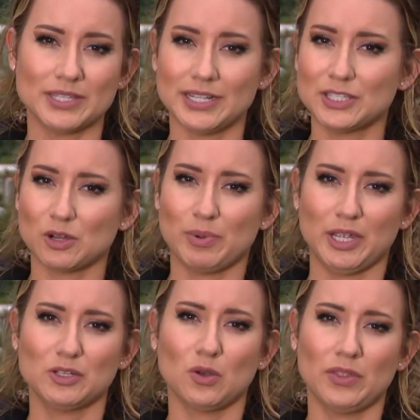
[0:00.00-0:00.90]
residents are
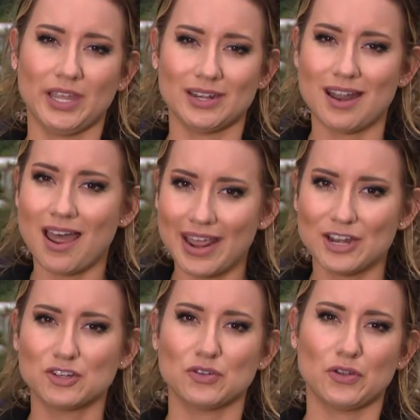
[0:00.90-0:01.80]
being told they cannot
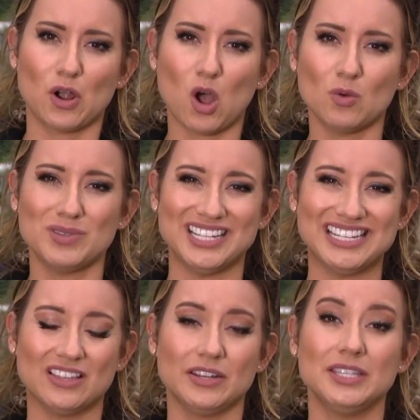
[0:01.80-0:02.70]
enter their homes
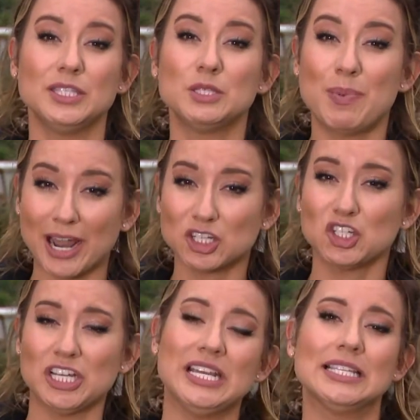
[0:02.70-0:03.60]
until an
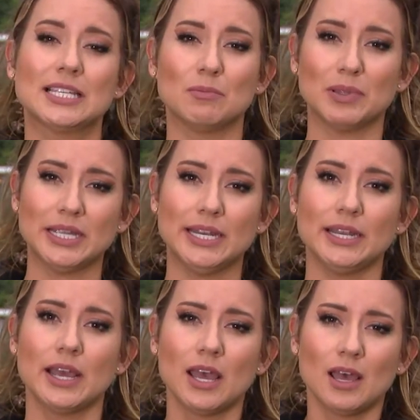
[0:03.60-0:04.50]
inspection is
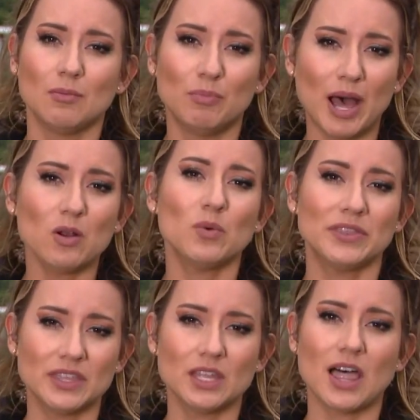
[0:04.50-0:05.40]
completed. But
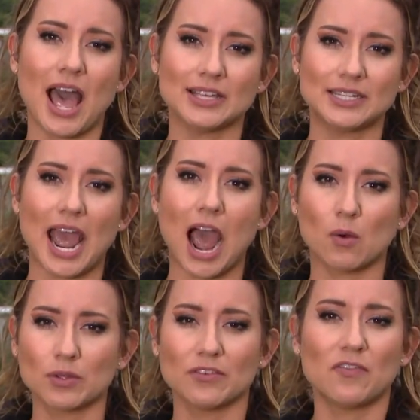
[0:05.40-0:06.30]
within the last
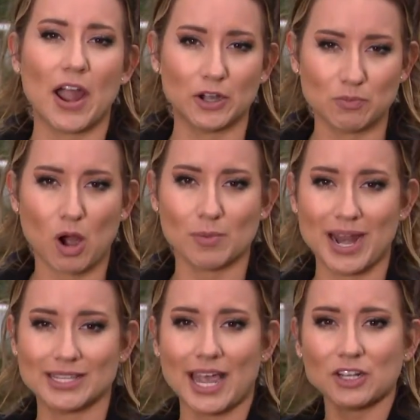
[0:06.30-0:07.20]
hour, the fire
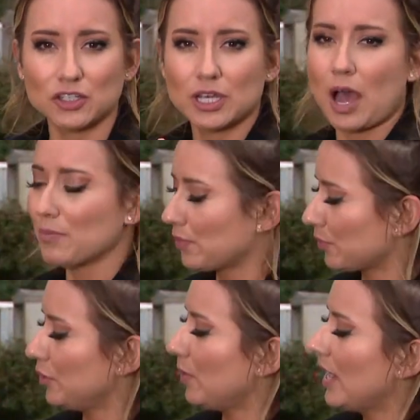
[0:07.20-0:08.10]
department has actually come
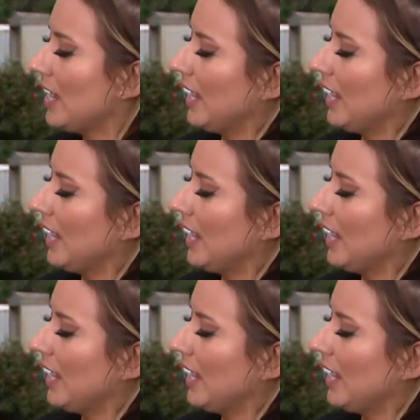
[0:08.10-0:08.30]
through